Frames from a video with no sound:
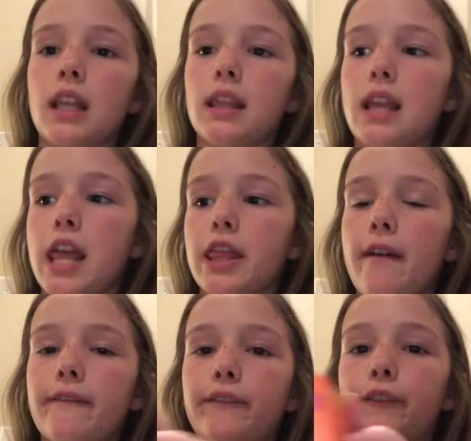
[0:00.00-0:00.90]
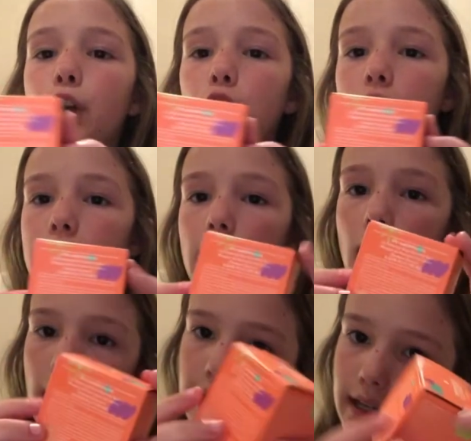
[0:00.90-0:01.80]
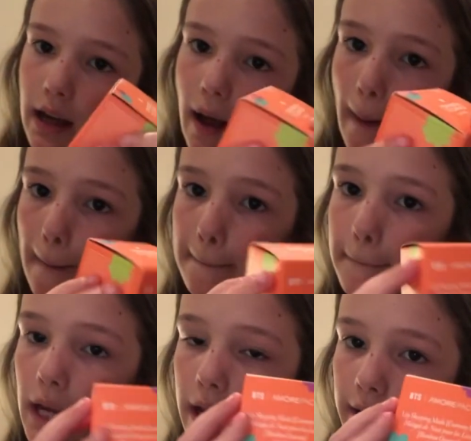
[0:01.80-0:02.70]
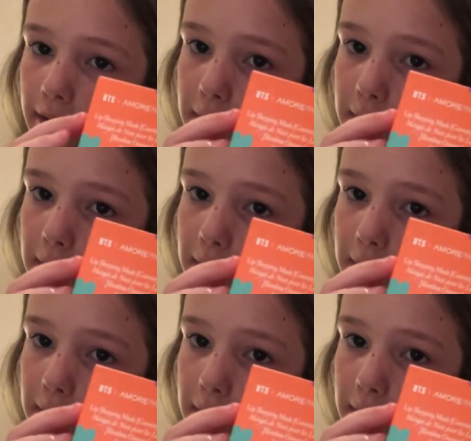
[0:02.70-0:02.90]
Then the first item from